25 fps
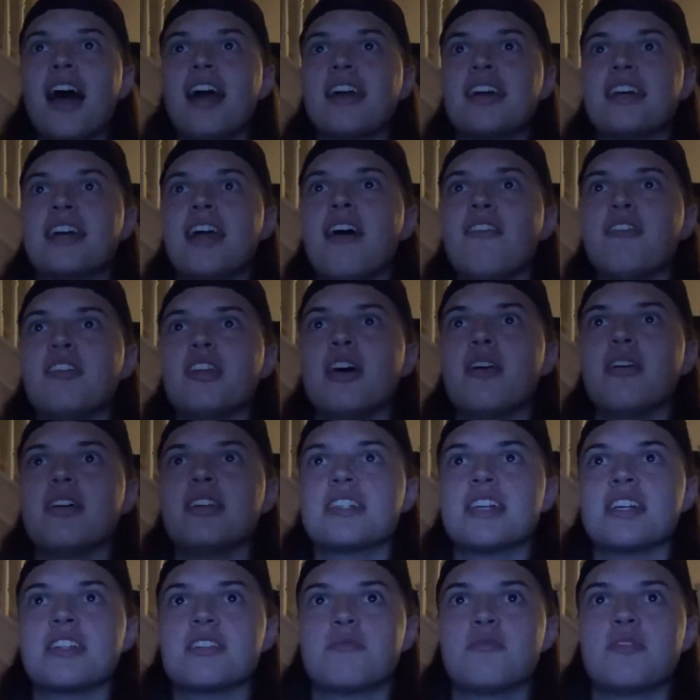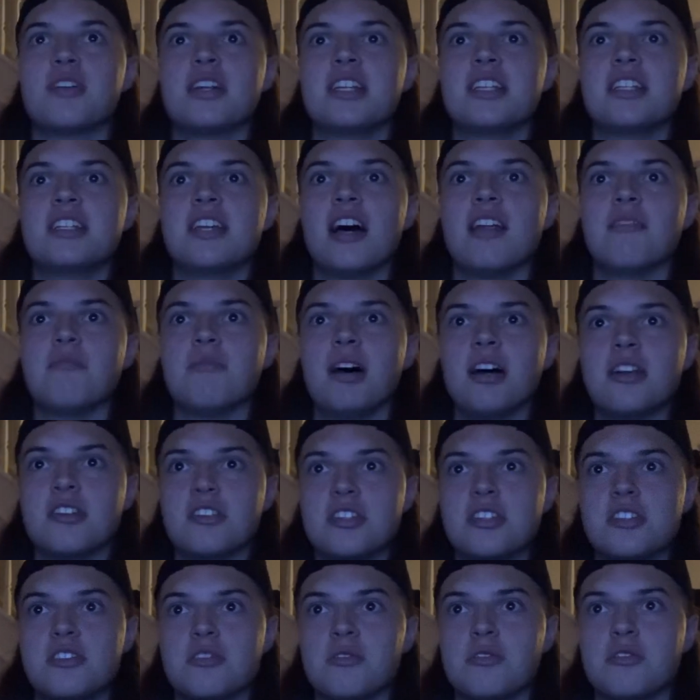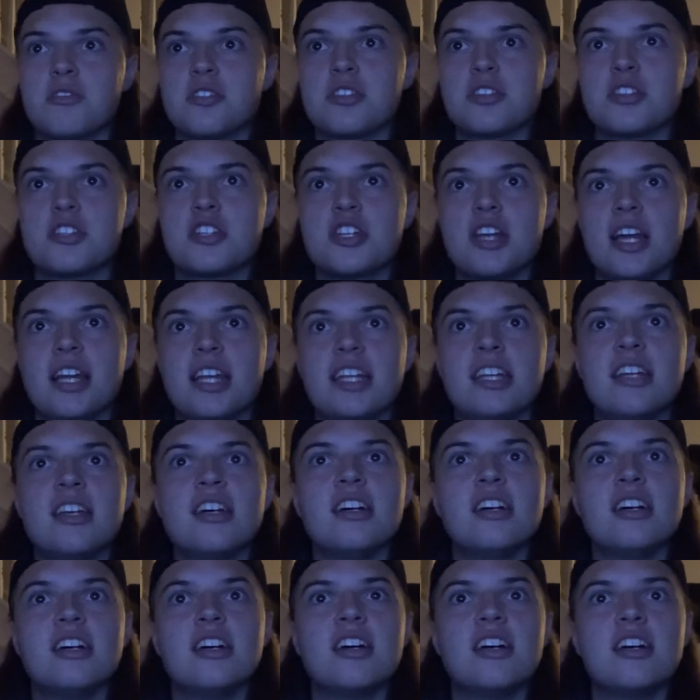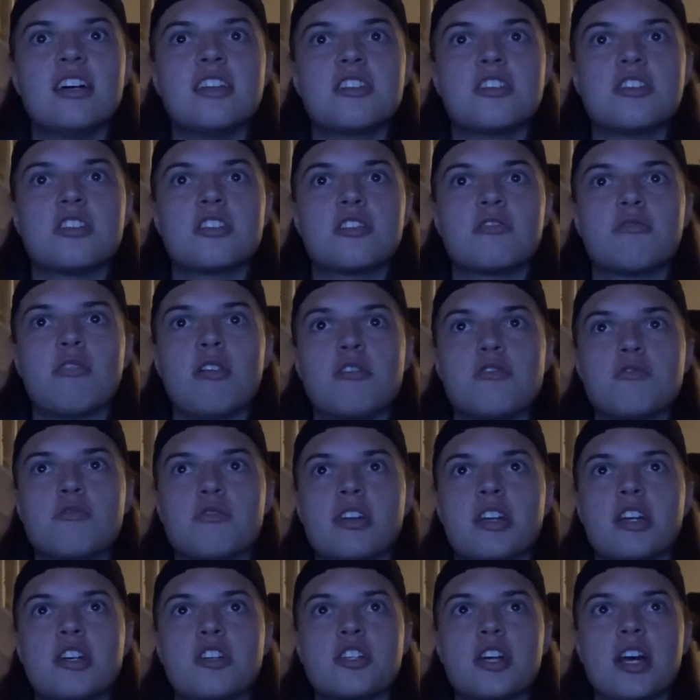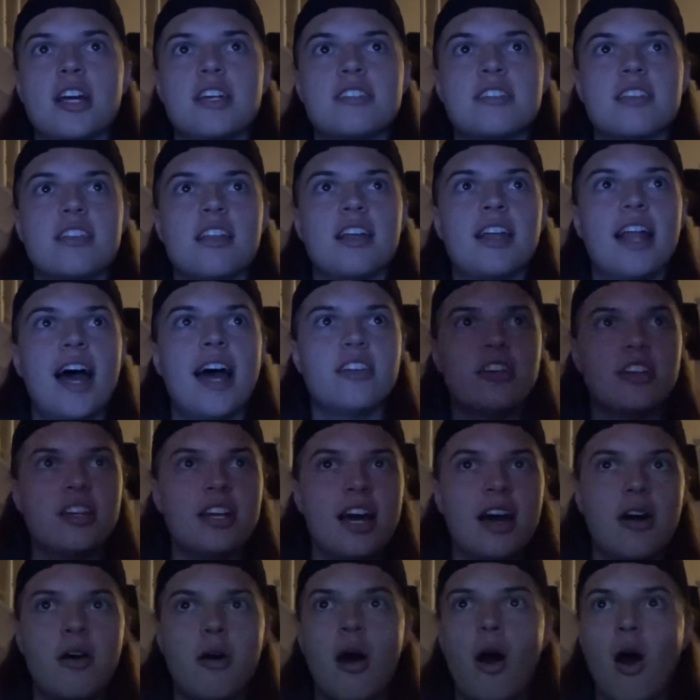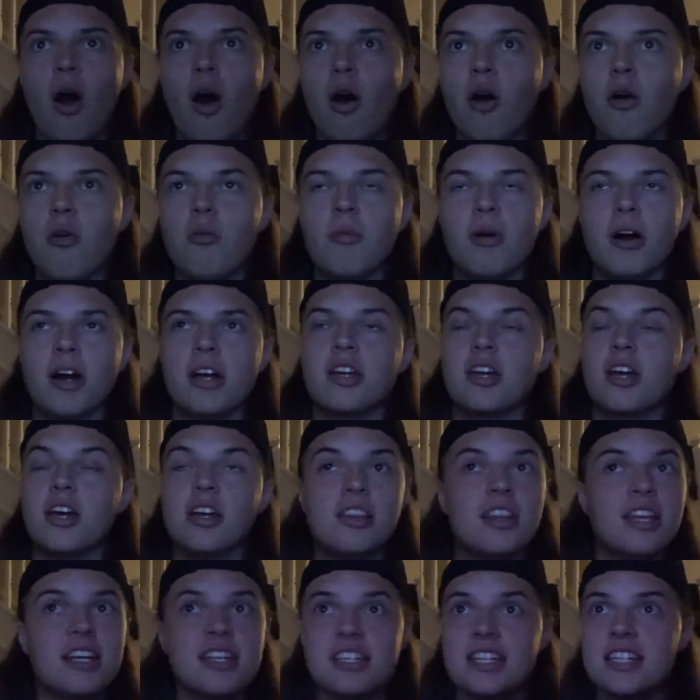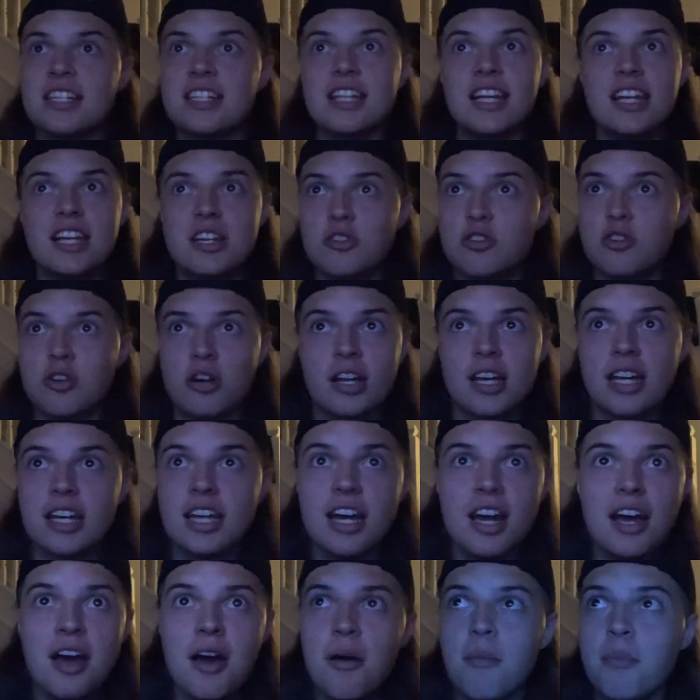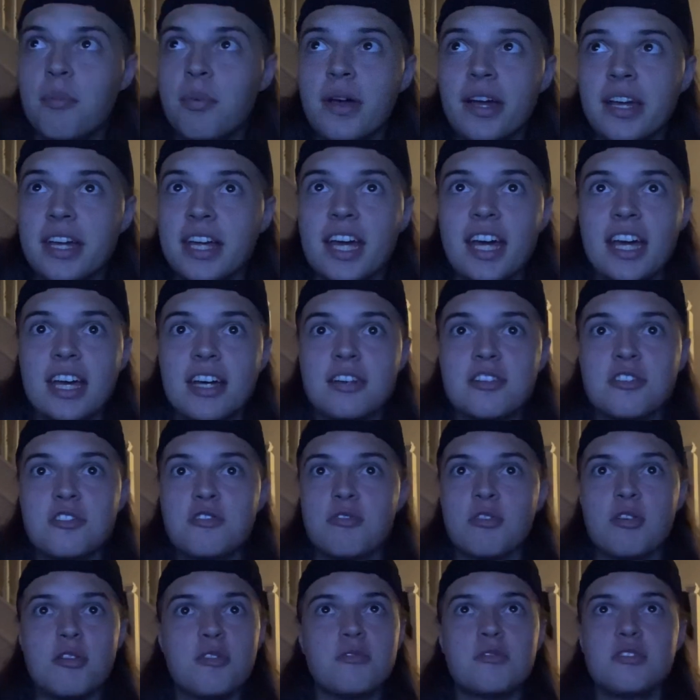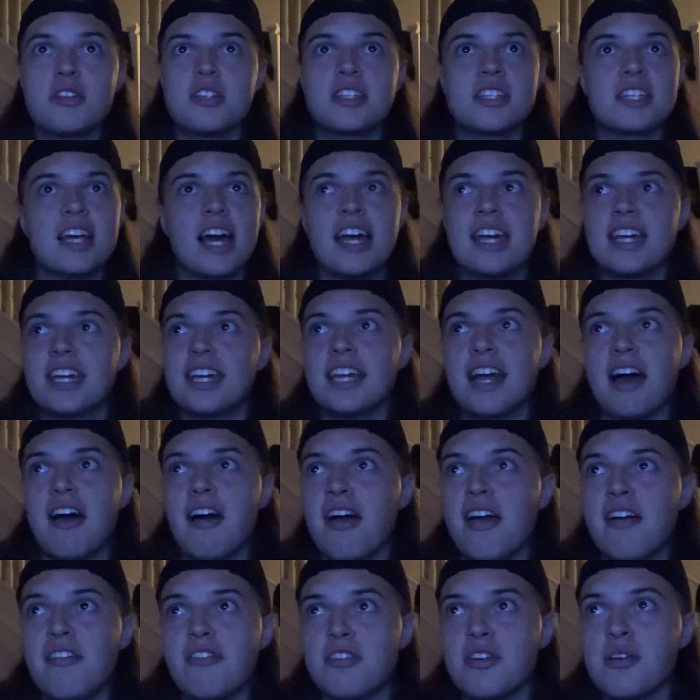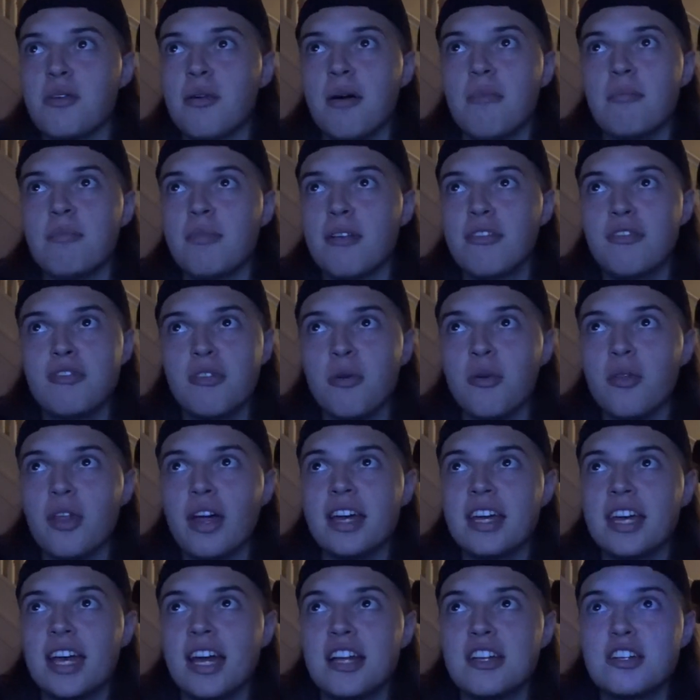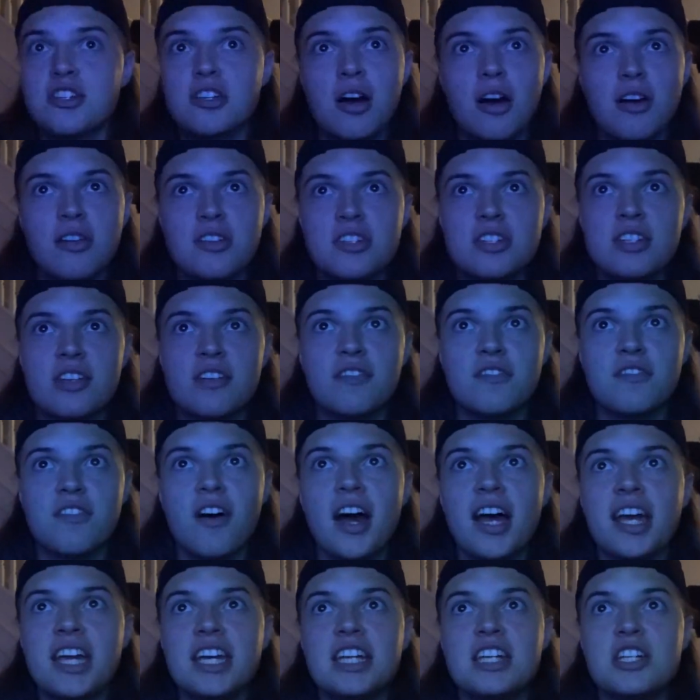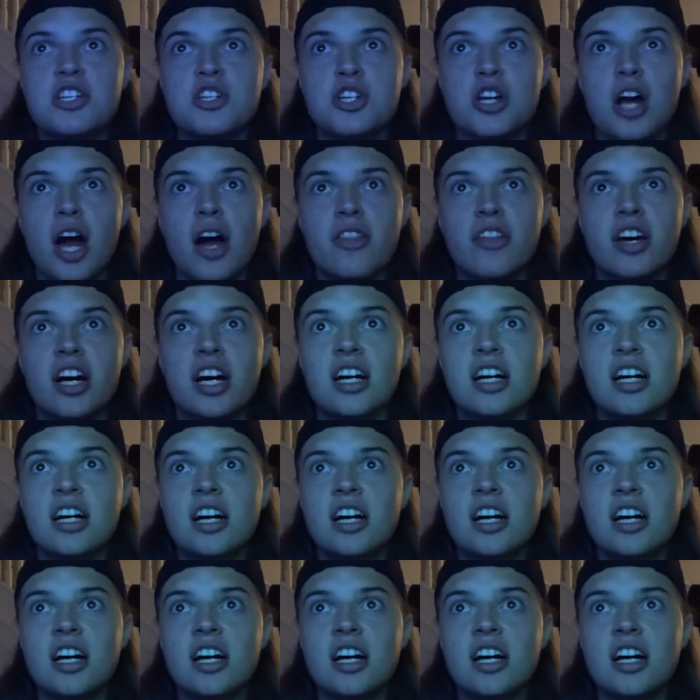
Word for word: Kevin Owens hasn't really done much. He's sort of just chilling, just throws Ricochet into the ladder. Now, oh my, this is literally Big E and Drew just taking out everyone before they get a chance to fight each other.